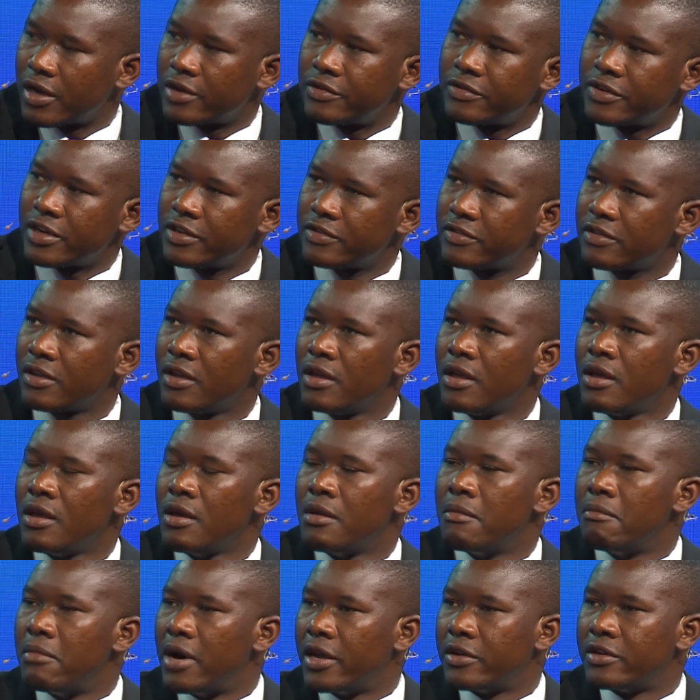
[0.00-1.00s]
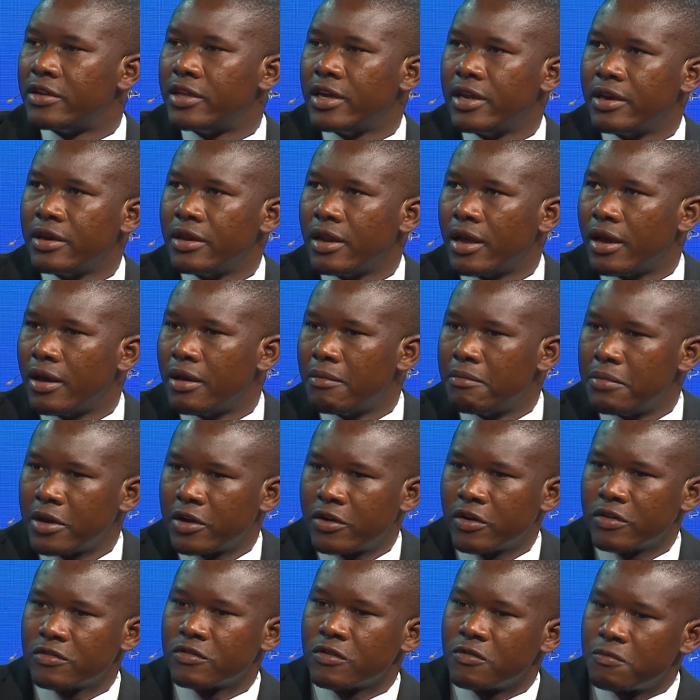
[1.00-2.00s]
address. But then
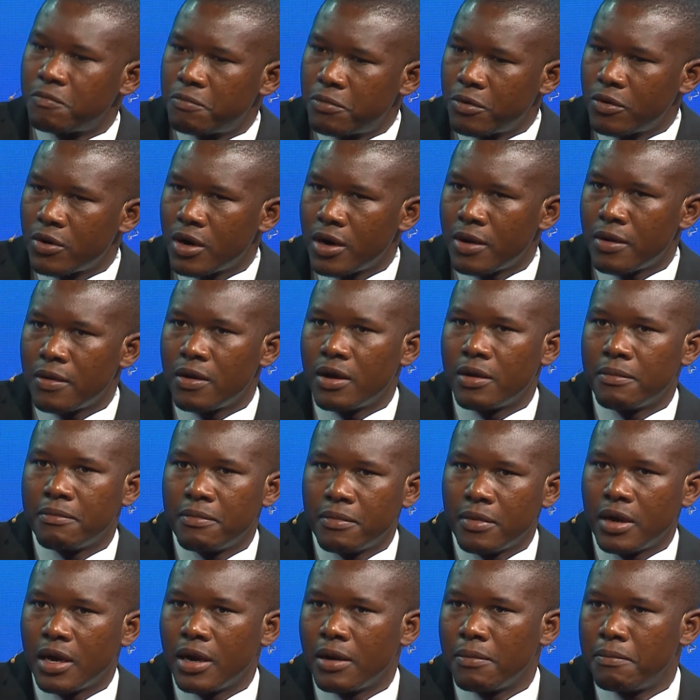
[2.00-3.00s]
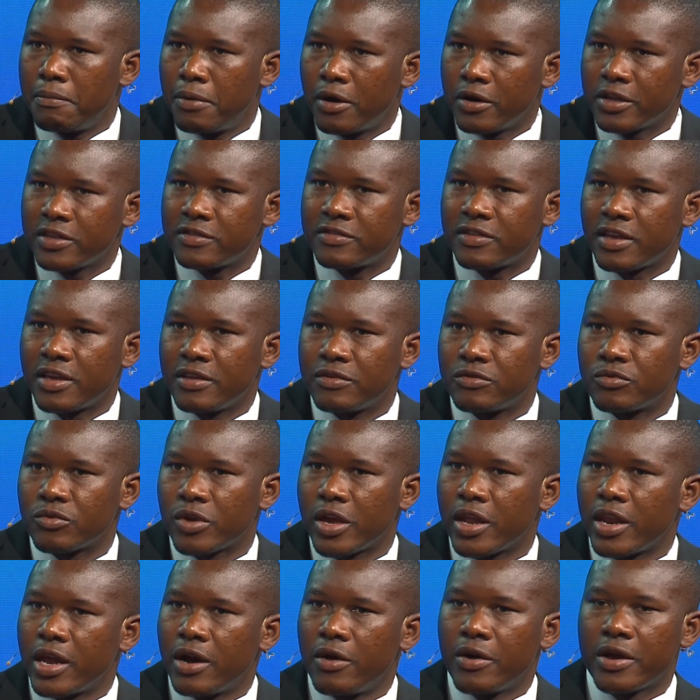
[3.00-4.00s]
because of poor policies,
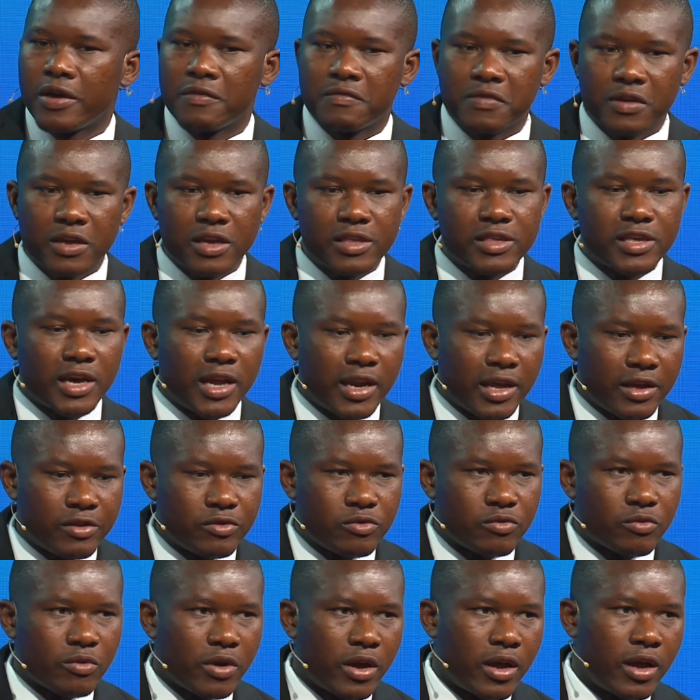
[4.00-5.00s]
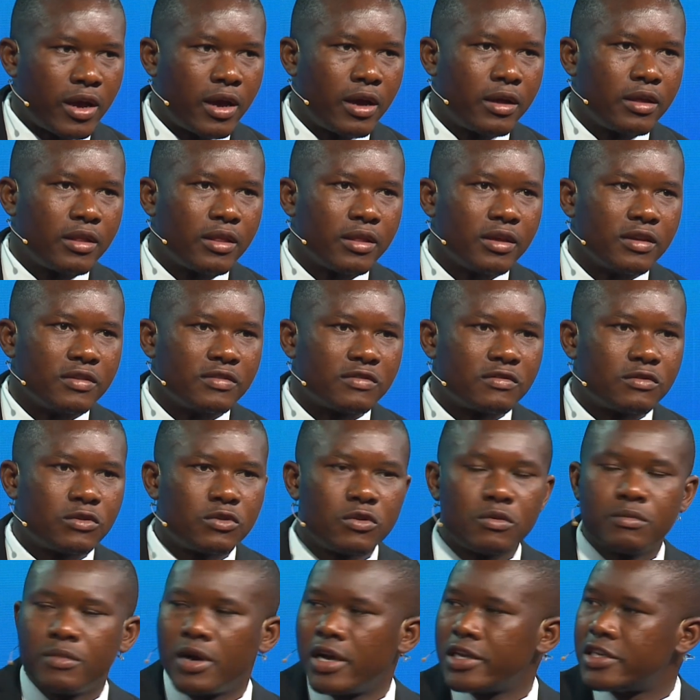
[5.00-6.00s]
we are now having a challenge where there's
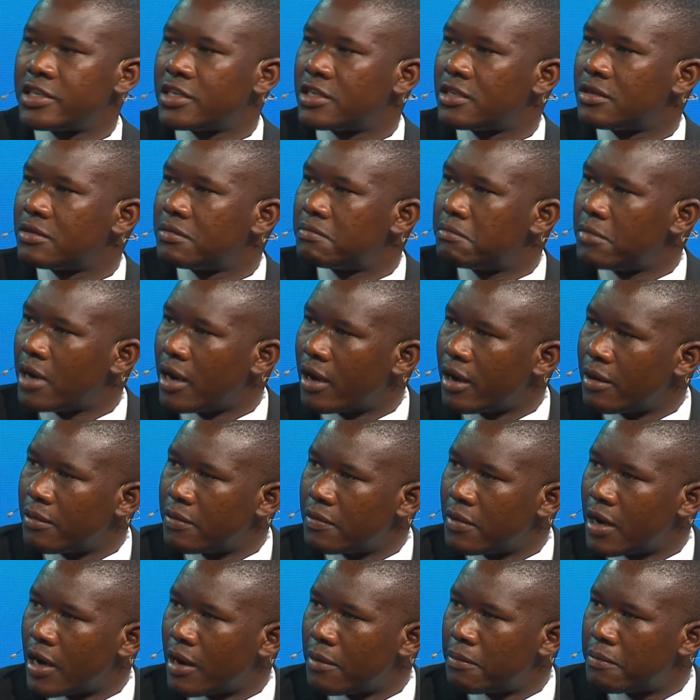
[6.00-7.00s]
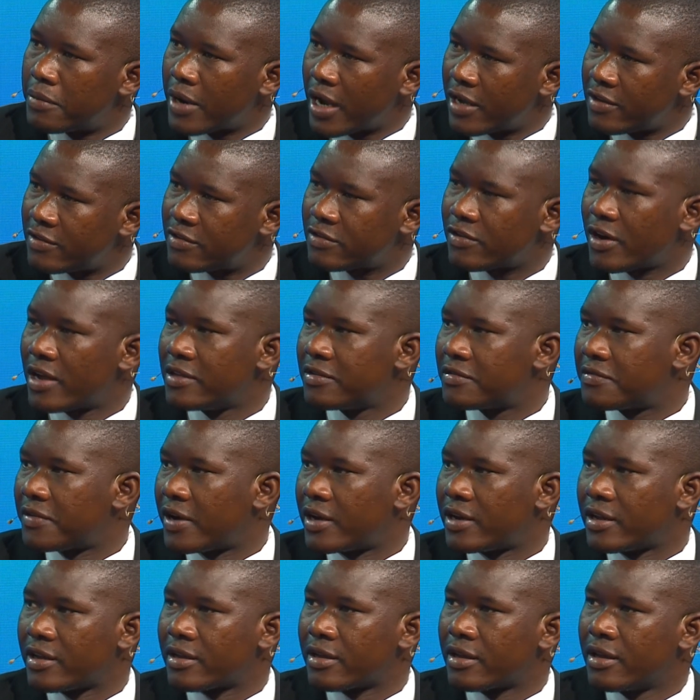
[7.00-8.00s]
too much price
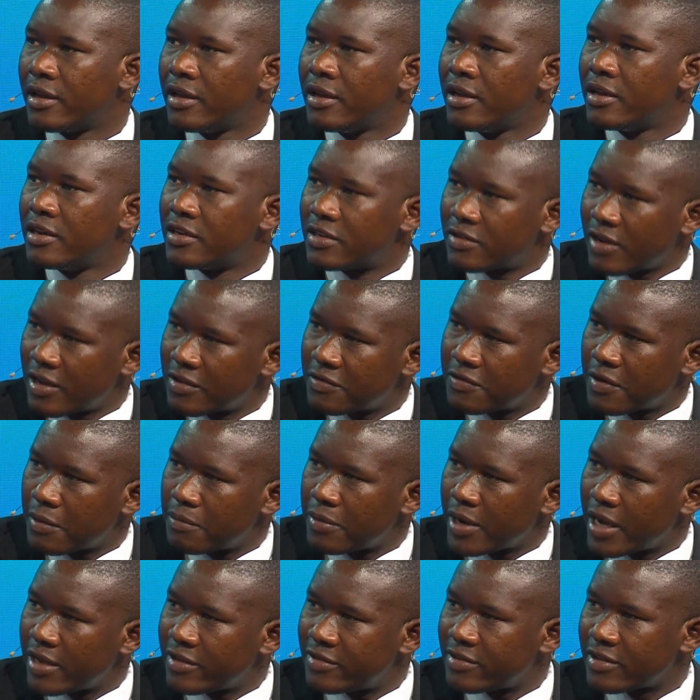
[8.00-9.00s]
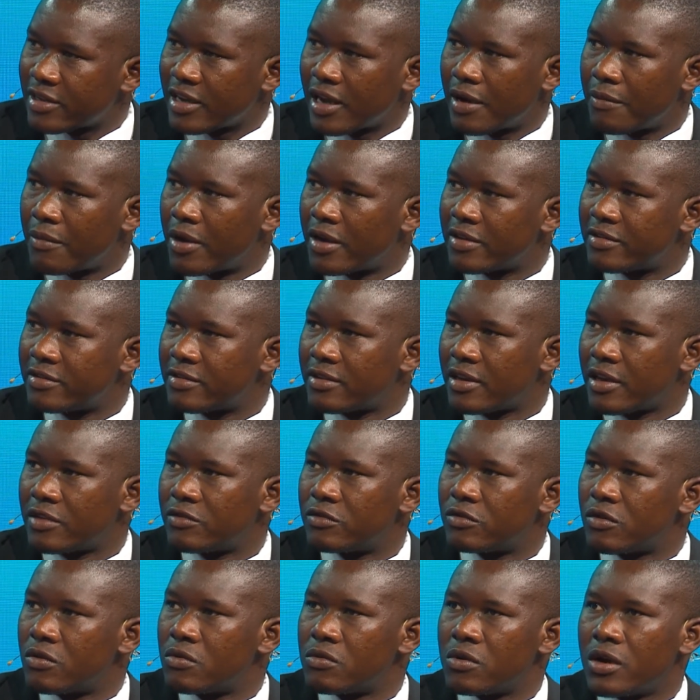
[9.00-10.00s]
transfer pricing, I must say.
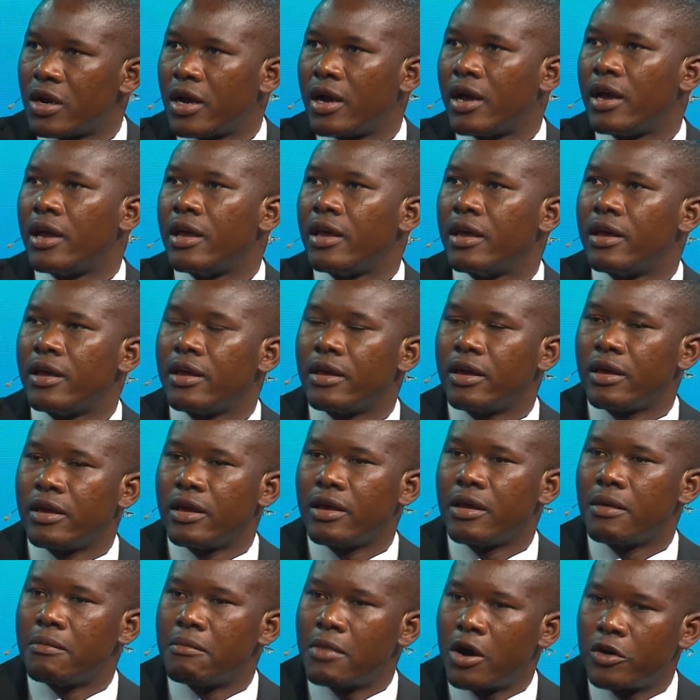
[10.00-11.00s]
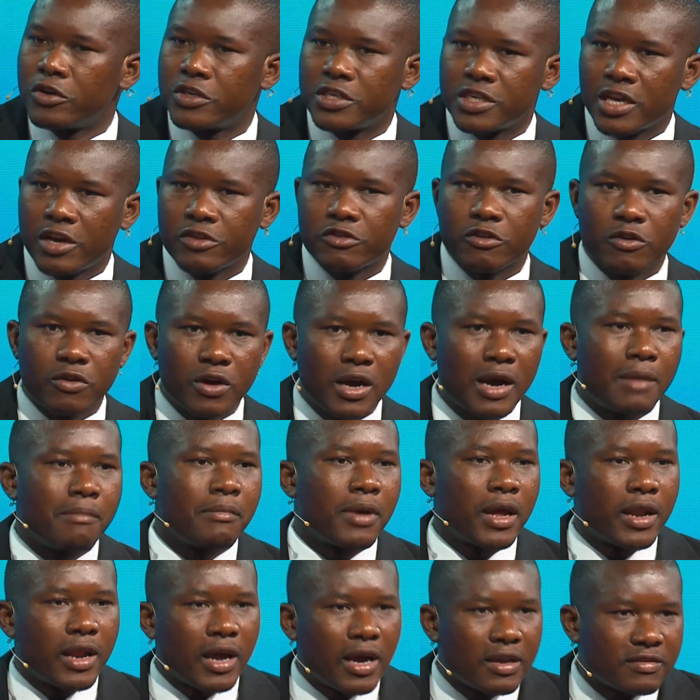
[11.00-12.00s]
So where a multinational
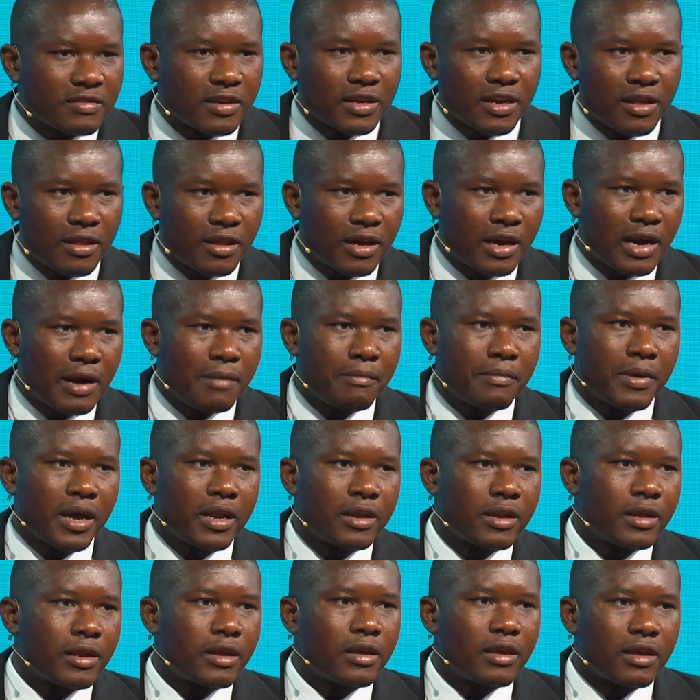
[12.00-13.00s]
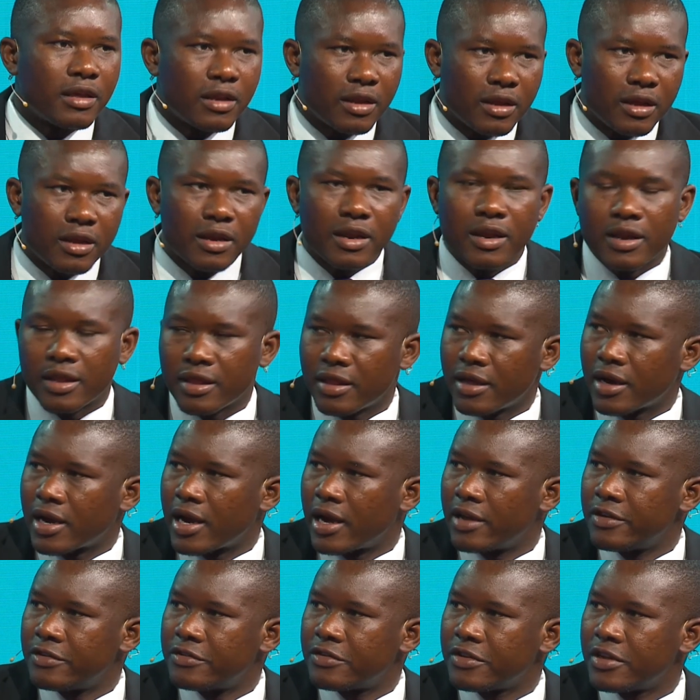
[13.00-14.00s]
company has another company in another
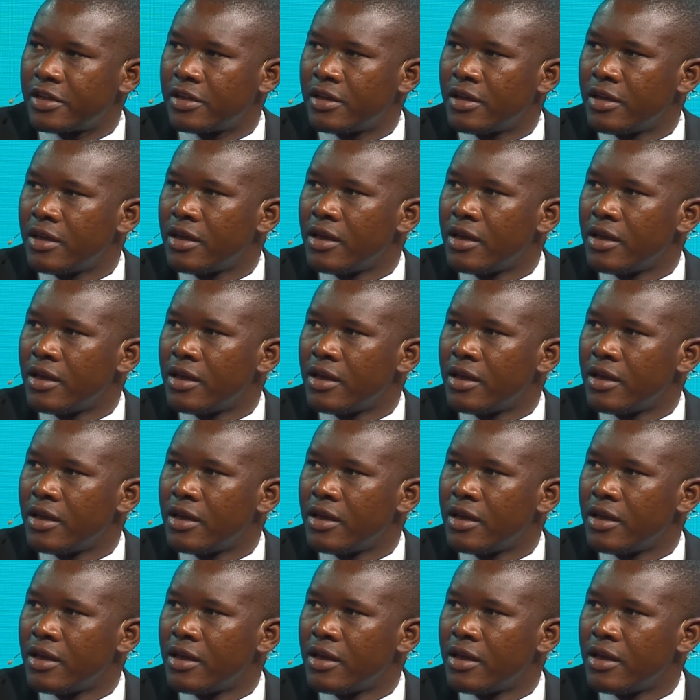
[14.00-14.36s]
country,